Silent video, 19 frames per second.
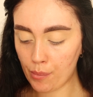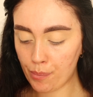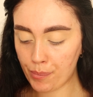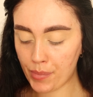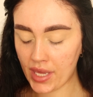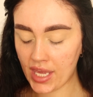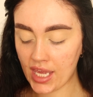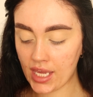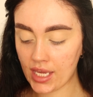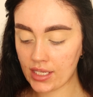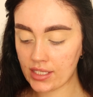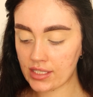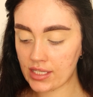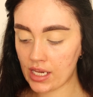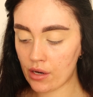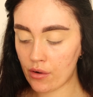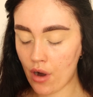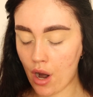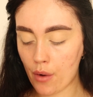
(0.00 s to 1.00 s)

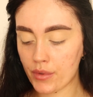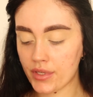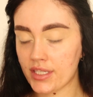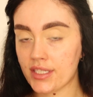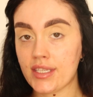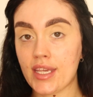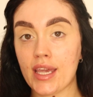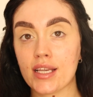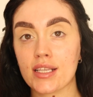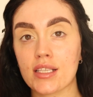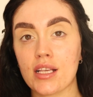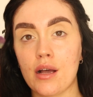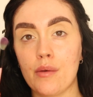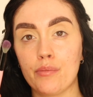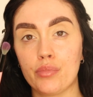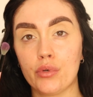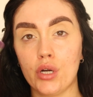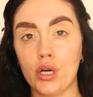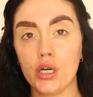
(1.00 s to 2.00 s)

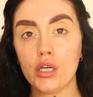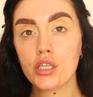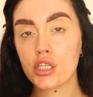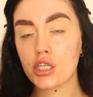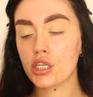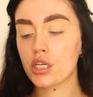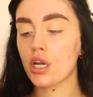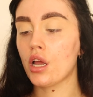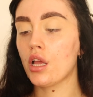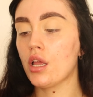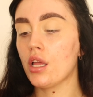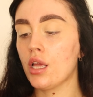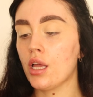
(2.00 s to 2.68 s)
B06 brush.